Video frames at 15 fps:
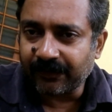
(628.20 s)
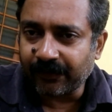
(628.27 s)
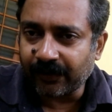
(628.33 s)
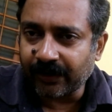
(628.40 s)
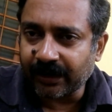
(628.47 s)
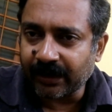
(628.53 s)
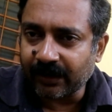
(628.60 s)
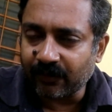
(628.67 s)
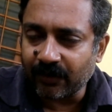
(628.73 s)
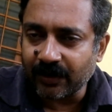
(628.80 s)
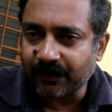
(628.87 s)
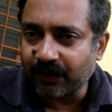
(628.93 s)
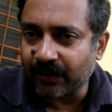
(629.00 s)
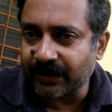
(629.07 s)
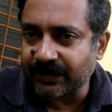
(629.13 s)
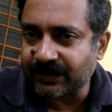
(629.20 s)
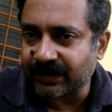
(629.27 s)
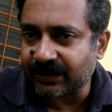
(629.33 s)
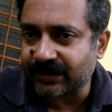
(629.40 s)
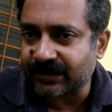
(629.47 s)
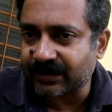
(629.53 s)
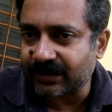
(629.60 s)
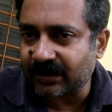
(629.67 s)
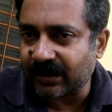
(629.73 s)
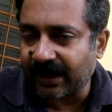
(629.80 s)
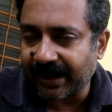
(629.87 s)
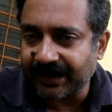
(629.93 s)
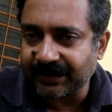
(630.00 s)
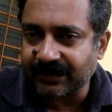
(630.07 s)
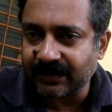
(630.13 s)
for a 1.6
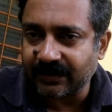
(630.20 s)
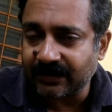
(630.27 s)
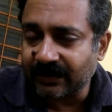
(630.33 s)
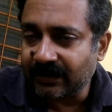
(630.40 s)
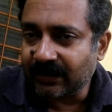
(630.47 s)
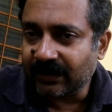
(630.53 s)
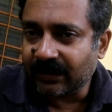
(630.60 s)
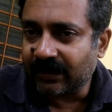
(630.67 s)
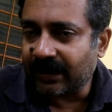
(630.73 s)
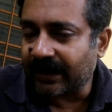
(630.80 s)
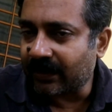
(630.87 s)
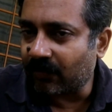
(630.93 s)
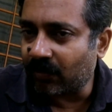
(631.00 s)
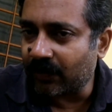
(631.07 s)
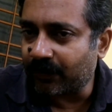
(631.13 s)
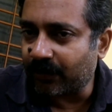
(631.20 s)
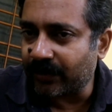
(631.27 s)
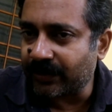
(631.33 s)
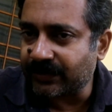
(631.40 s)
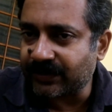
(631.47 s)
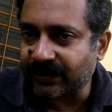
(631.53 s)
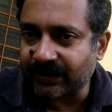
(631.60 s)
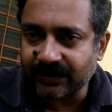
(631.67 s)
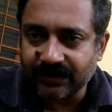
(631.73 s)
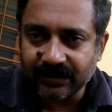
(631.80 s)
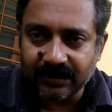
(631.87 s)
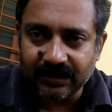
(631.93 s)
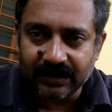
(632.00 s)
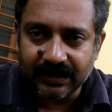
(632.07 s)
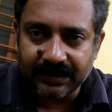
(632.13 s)
engine like 1.6
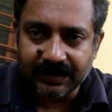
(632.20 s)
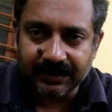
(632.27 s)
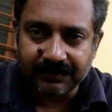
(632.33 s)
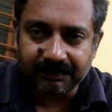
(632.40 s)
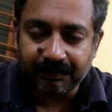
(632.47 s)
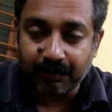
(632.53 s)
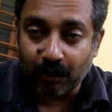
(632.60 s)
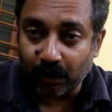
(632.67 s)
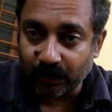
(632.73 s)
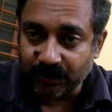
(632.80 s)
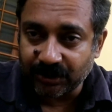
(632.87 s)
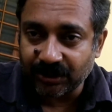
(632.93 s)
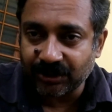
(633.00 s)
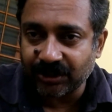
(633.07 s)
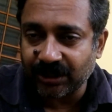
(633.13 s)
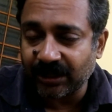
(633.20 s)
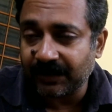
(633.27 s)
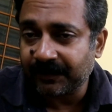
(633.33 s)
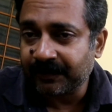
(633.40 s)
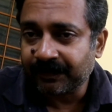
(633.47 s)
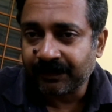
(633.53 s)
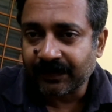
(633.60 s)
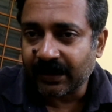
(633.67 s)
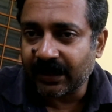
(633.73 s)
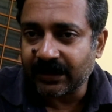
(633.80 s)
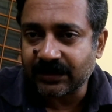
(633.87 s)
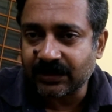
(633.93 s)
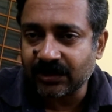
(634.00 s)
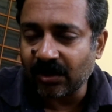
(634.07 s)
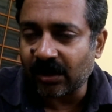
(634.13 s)
Polo GT.
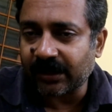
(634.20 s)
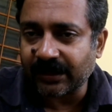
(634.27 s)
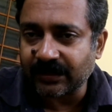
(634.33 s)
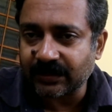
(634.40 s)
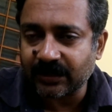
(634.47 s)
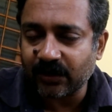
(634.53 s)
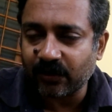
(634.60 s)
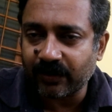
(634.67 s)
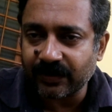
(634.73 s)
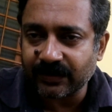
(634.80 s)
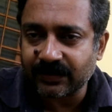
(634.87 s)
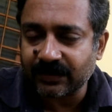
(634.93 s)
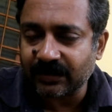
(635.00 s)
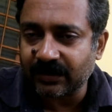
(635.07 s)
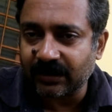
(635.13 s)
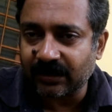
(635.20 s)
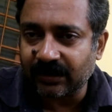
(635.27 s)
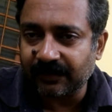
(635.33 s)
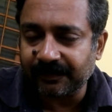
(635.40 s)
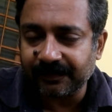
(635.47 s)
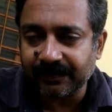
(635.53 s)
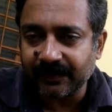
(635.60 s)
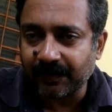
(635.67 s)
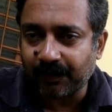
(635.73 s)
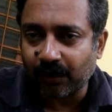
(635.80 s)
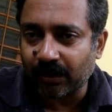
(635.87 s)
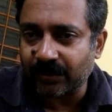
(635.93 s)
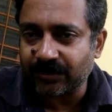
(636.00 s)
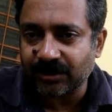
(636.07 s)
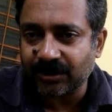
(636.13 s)
It's not as quick as the
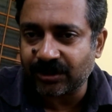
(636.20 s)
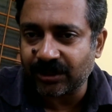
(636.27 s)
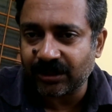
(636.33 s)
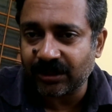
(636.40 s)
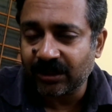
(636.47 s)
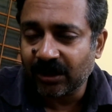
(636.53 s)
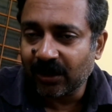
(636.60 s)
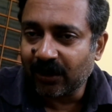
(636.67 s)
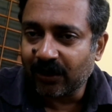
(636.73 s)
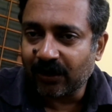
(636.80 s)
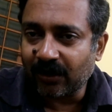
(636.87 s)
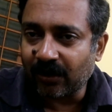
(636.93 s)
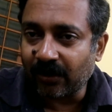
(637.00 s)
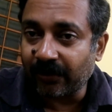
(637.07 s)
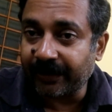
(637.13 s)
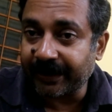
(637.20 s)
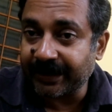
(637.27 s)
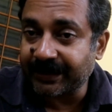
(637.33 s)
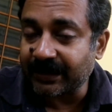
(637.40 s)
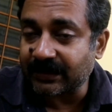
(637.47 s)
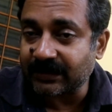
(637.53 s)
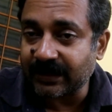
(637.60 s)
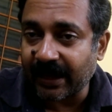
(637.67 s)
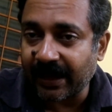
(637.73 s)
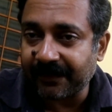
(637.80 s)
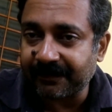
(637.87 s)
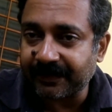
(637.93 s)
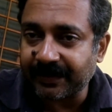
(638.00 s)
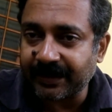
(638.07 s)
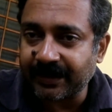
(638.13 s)
Polo GT, or it doesn't have
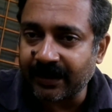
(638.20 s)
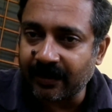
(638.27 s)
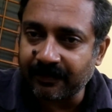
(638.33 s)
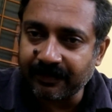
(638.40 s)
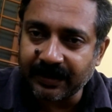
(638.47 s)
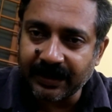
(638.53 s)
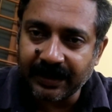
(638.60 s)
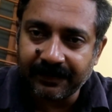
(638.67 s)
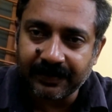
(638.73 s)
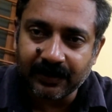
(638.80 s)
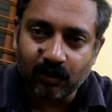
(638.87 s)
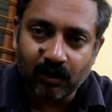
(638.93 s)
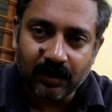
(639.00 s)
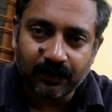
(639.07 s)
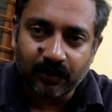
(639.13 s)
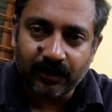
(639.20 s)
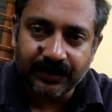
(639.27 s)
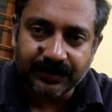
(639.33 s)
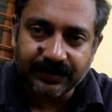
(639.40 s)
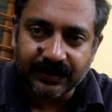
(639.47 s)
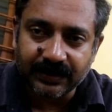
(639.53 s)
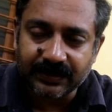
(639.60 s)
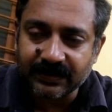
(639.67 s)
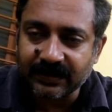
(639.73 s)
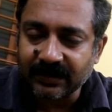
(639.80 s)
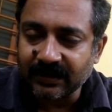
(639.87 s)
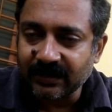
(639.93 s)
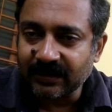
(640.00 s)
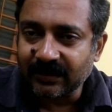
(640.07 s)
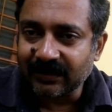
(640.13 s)
even the 1.6
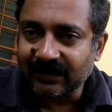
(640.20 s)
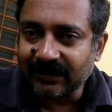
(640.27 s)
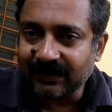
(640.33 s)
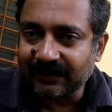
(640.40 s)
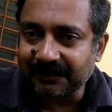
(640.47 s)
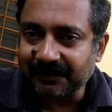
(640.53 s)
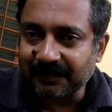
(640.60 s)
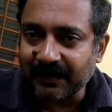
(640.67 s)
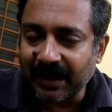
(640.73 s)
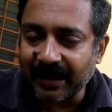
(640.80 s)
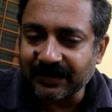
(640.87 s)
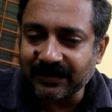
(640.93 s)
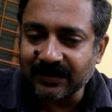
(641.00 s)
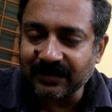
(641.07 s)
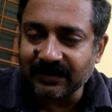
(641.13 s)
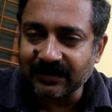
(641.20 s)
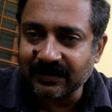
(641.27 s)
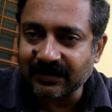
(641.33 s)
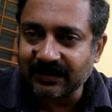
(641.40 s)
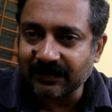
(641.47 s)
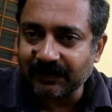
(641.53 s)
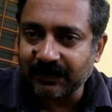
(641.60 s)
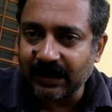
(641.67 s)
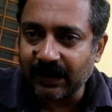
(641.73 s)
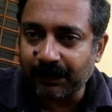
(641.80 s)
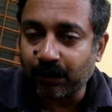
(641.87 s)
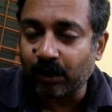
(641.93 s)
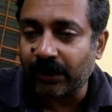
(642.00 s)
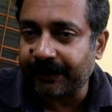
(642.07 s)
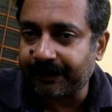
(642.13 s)
engines
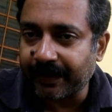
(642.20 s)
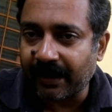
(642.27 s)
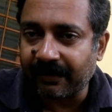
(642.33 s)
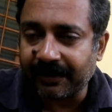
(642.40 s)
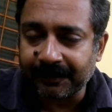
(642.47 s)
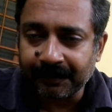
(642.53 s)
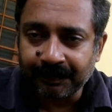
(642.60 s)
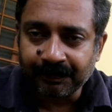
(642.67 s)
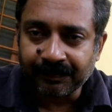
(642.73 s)
pulling power.